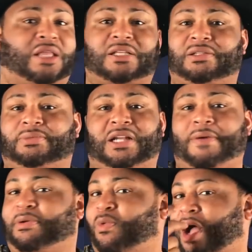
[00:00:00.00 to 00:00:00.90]
That's something
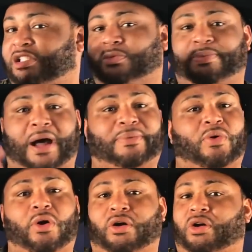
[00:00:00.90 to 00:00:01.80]
I'll be watching with
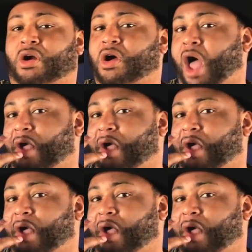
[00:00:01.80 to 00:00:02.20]
popcorn, girl.